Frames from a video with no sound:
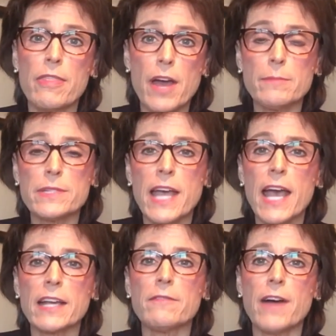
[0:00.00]

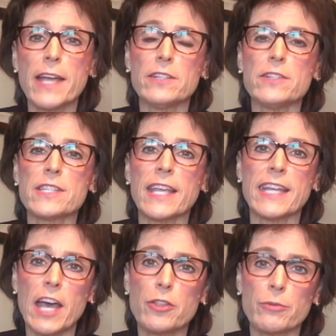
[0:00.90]
Thumbtack, Vitals, and
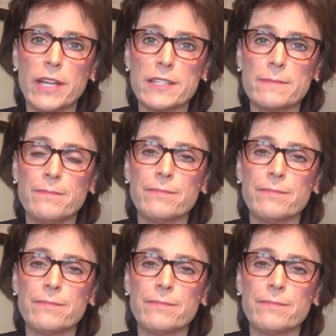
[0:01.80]
Healthgrades.